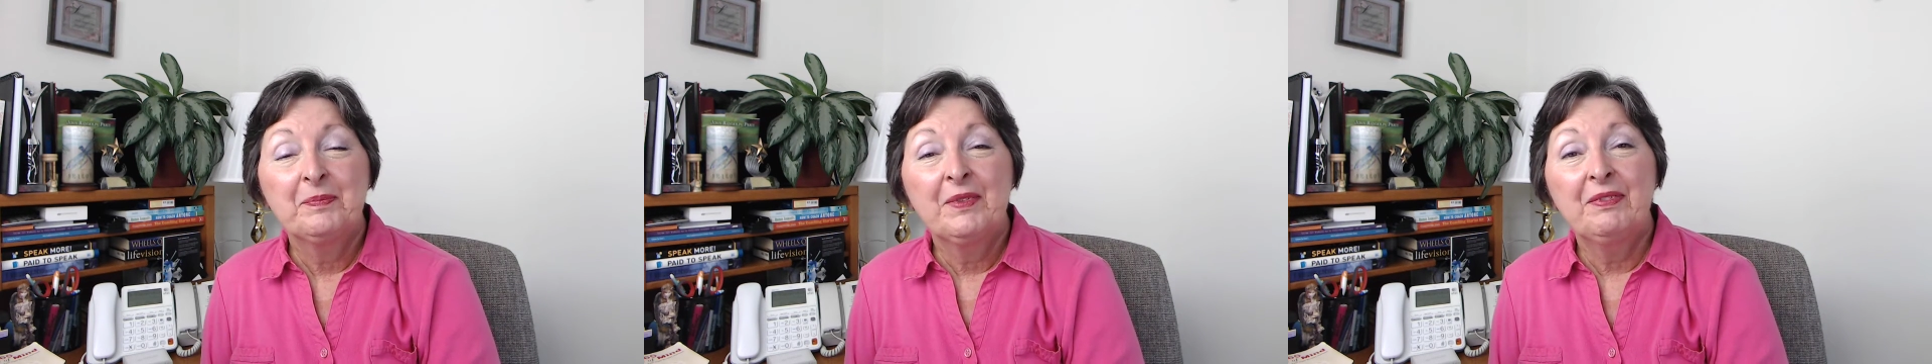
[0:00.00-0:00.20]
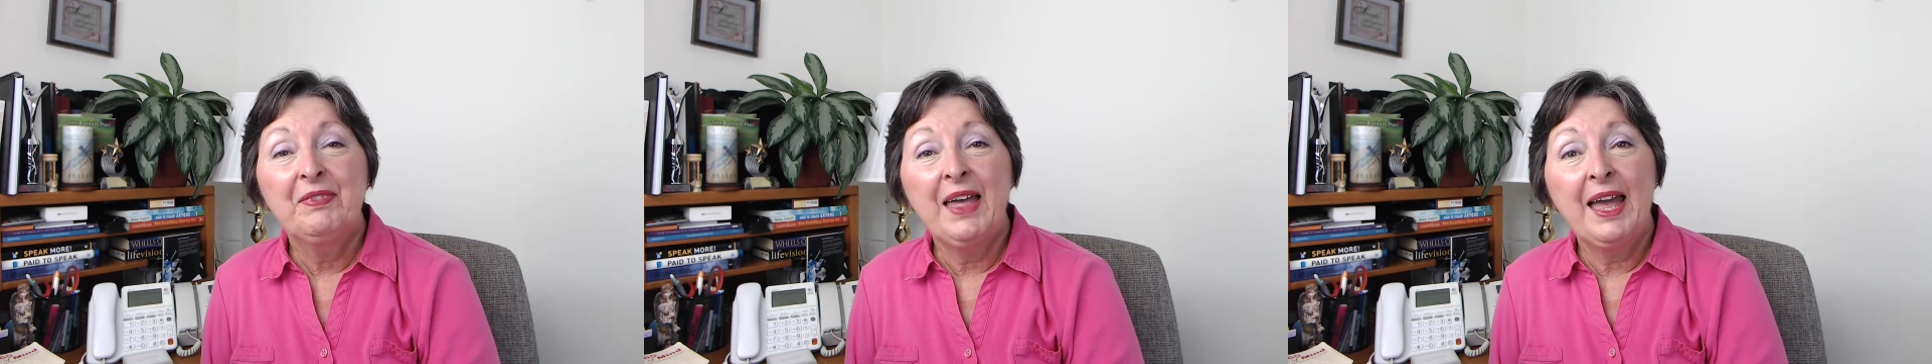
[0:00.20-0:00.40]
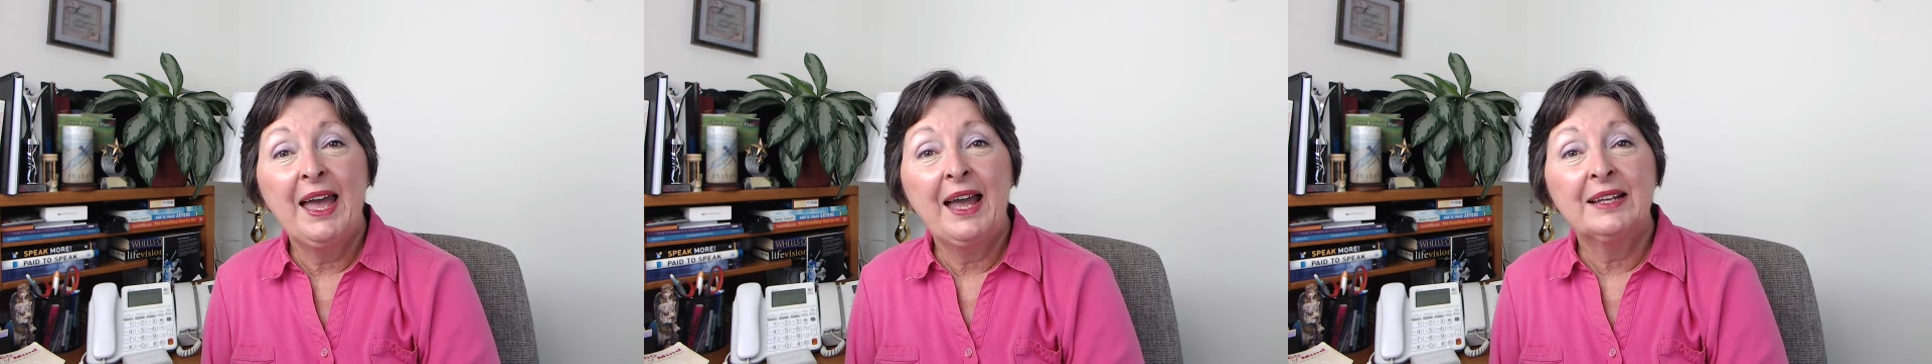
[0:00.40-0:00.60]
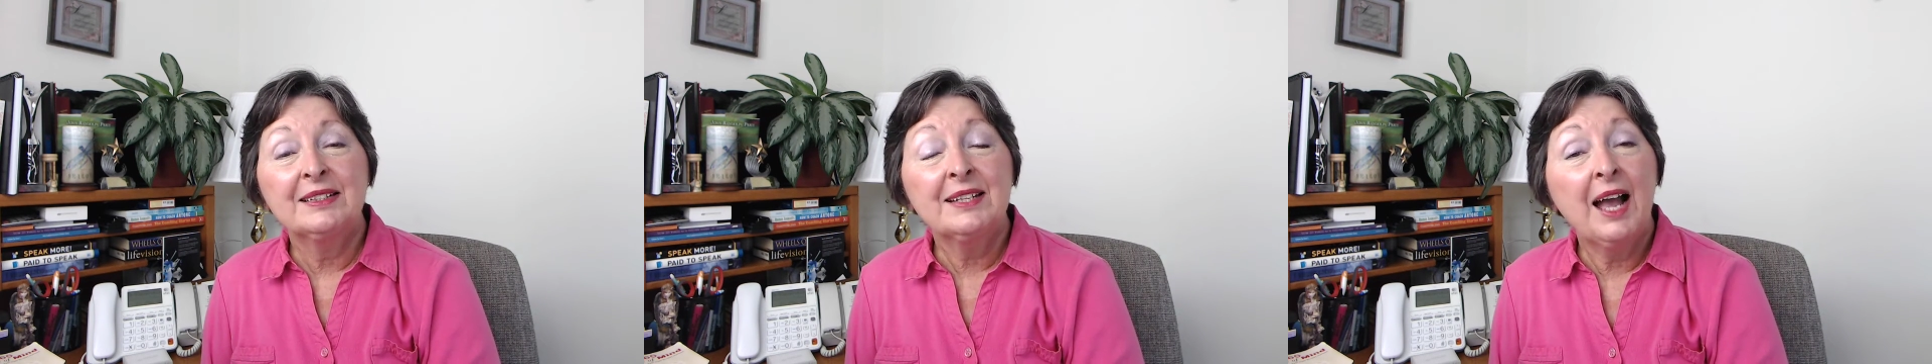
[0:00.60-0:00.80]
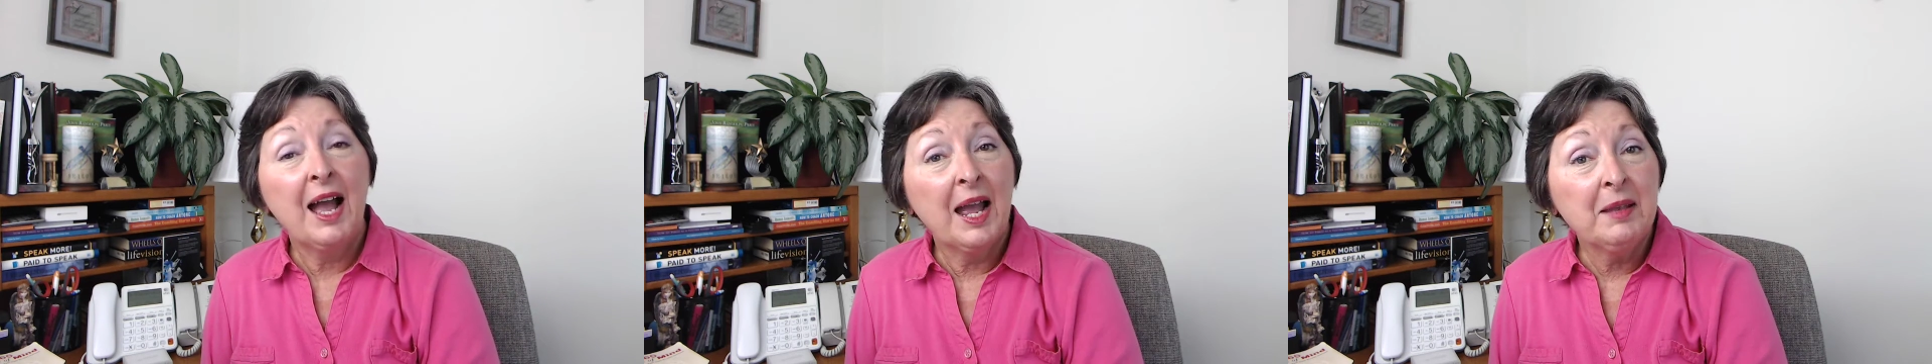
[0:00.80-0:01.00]
that
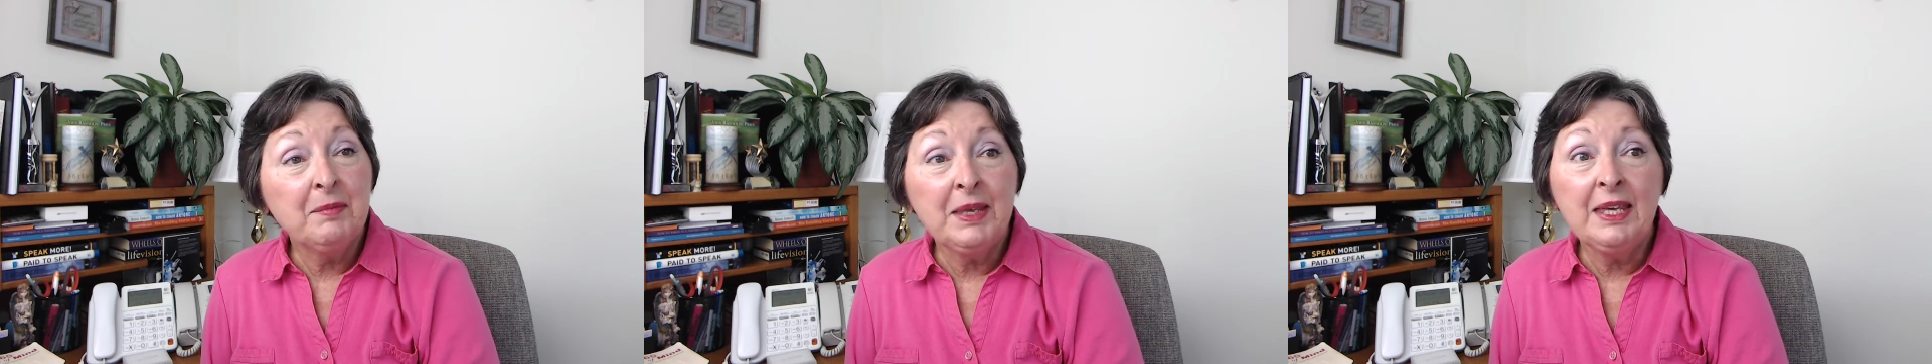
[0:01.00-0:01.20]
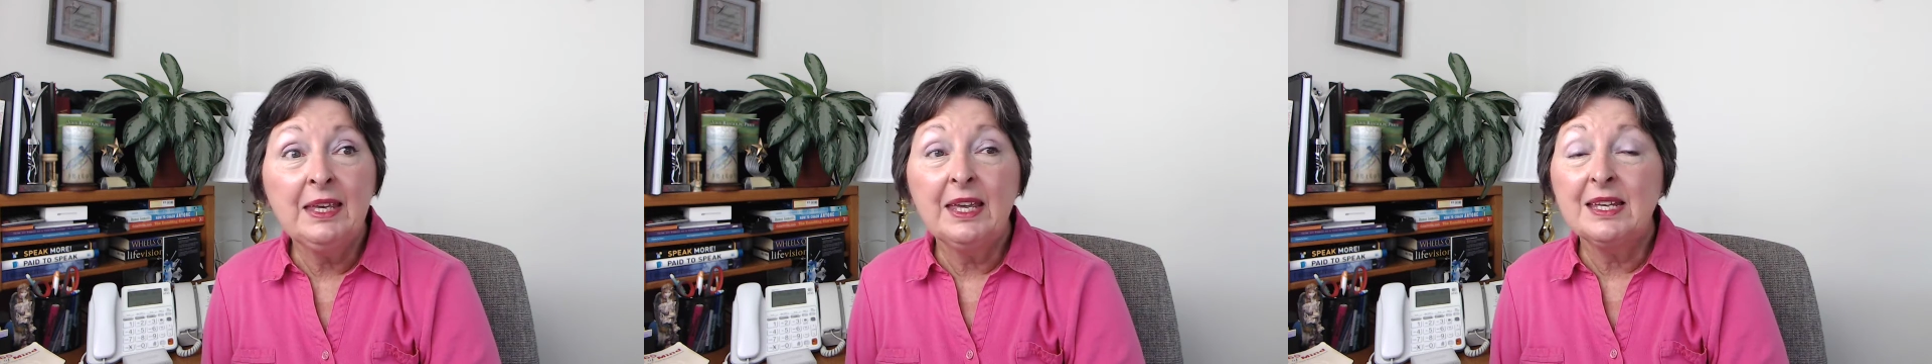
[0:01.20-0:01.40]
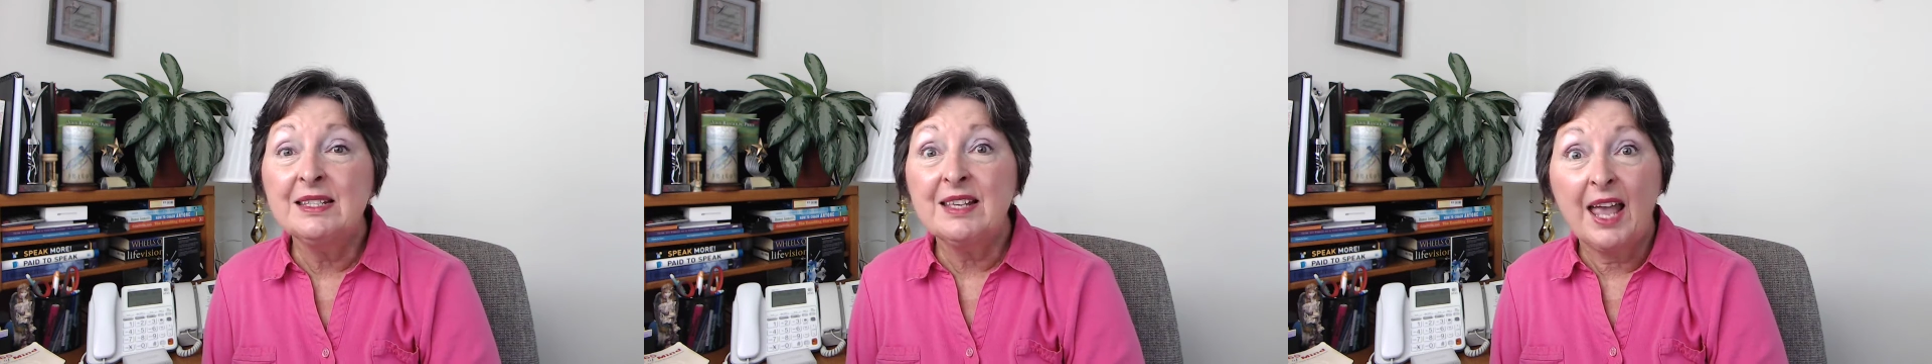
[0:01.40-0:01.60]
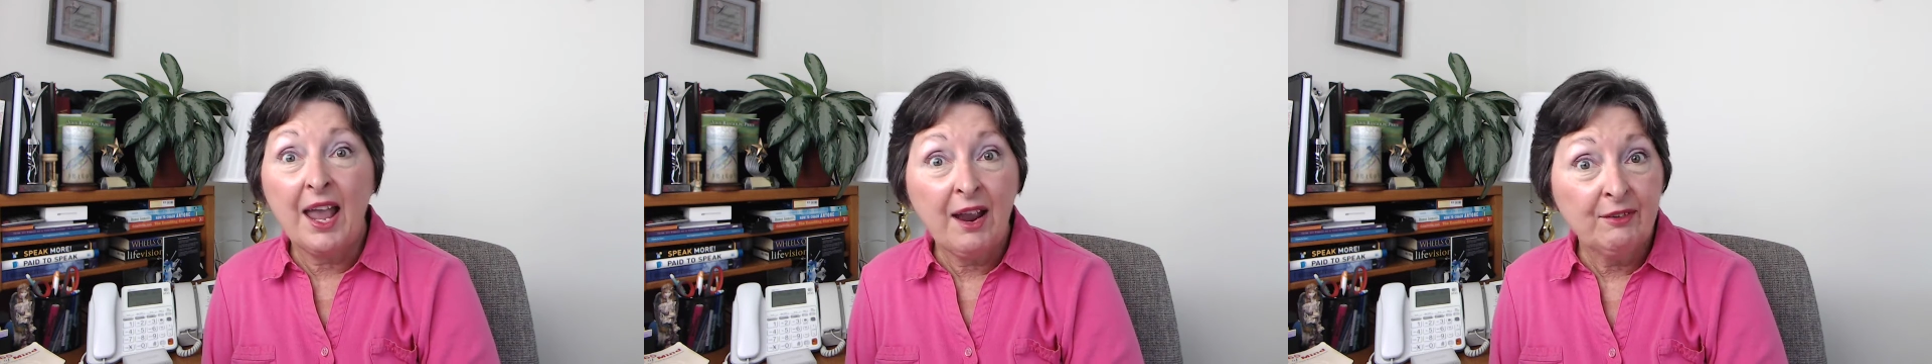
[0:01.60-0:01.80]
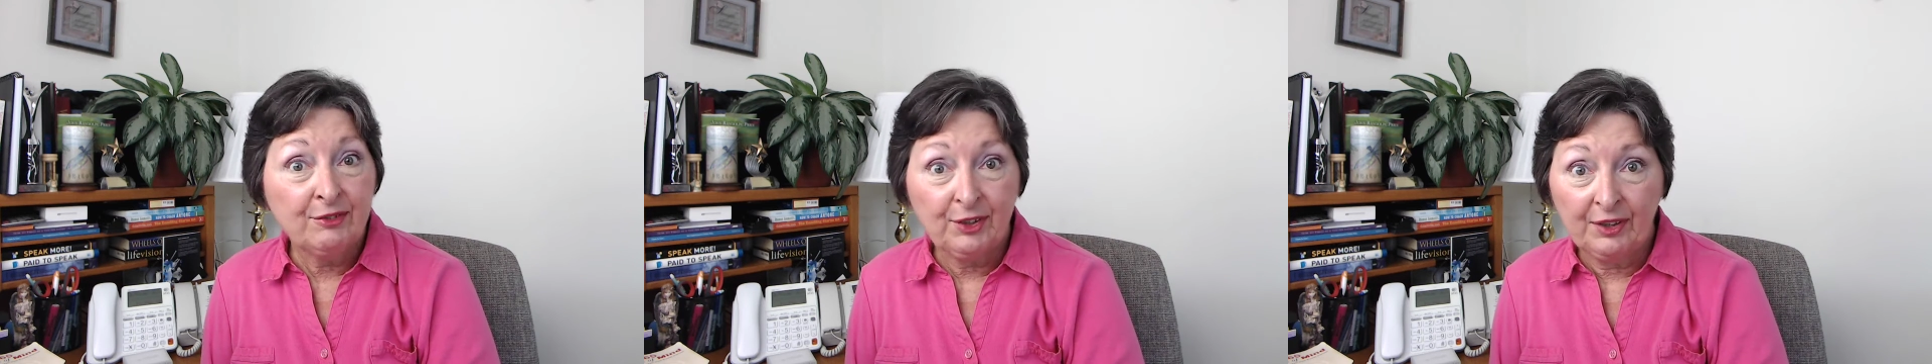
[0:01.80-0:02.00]
timing is
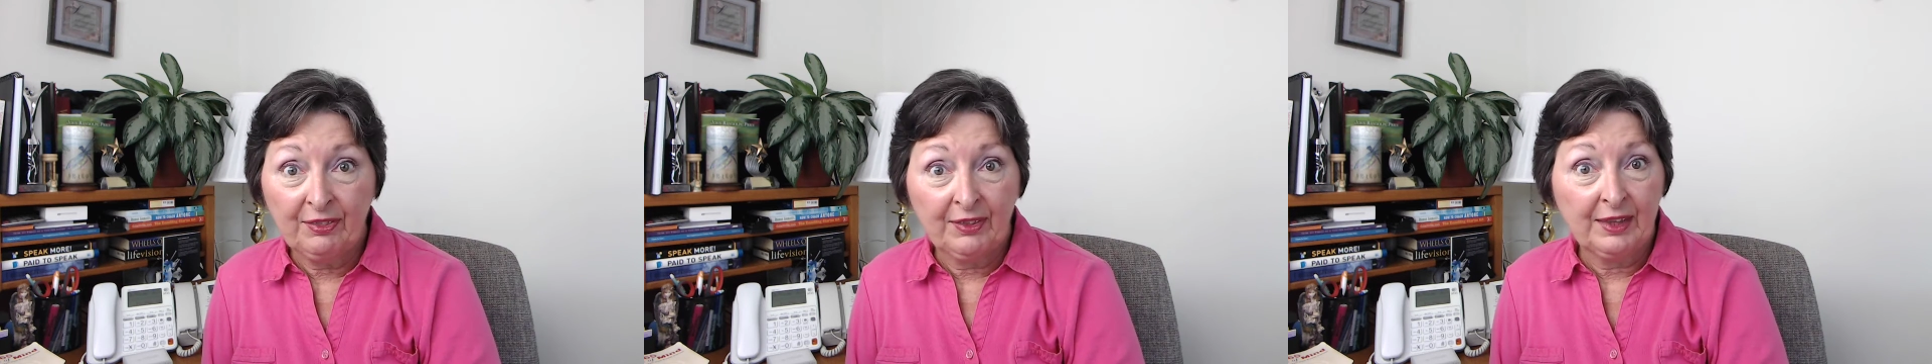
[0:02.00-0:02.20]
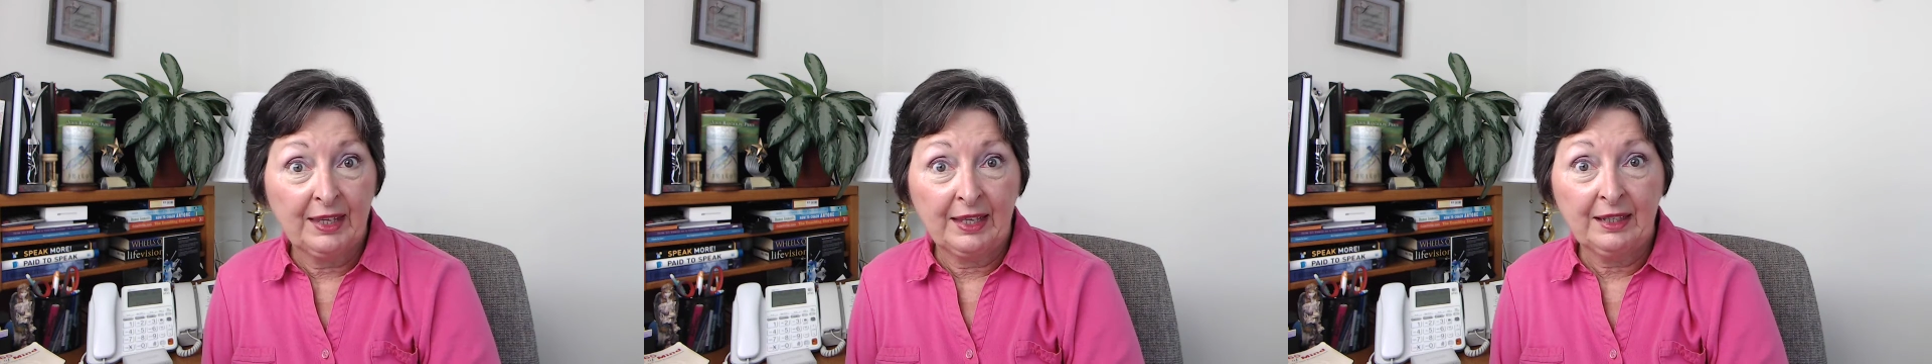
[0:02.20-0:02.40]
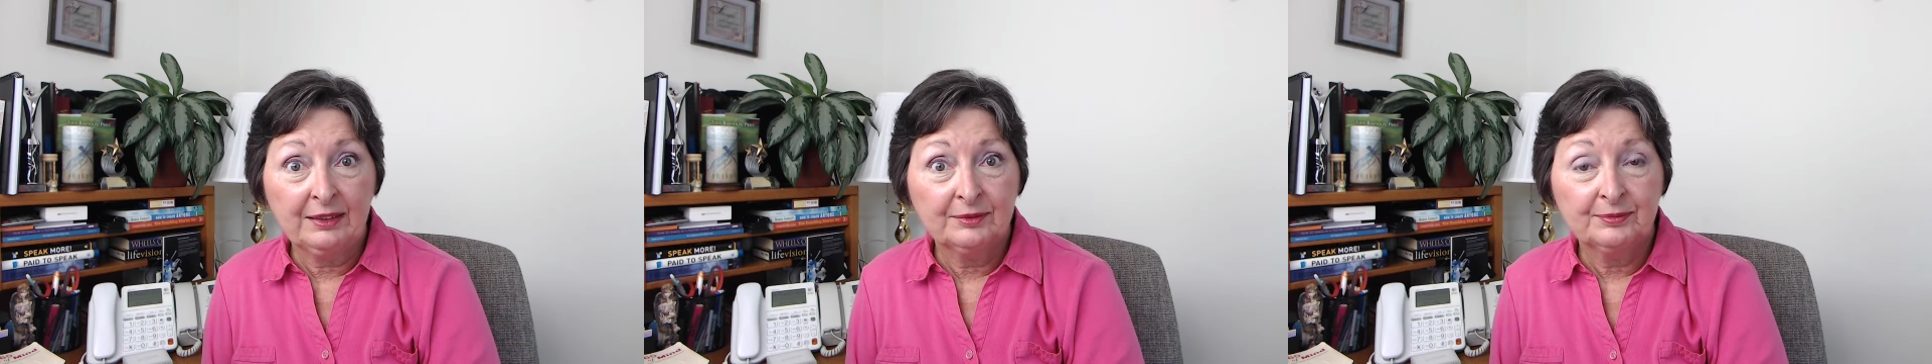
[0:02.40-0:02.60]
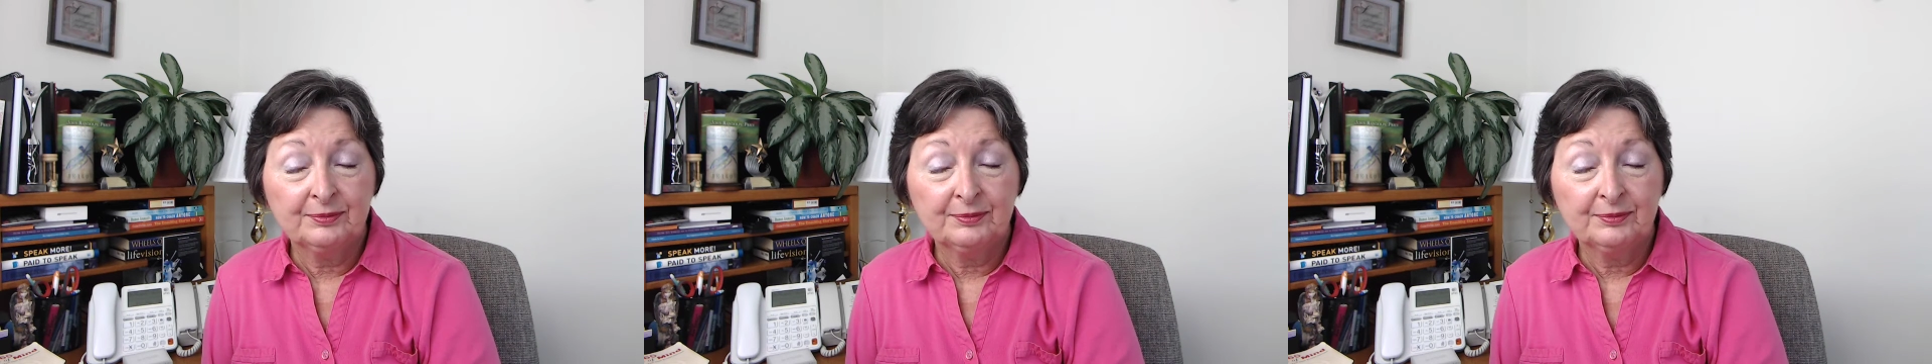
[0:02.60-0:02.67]
everything,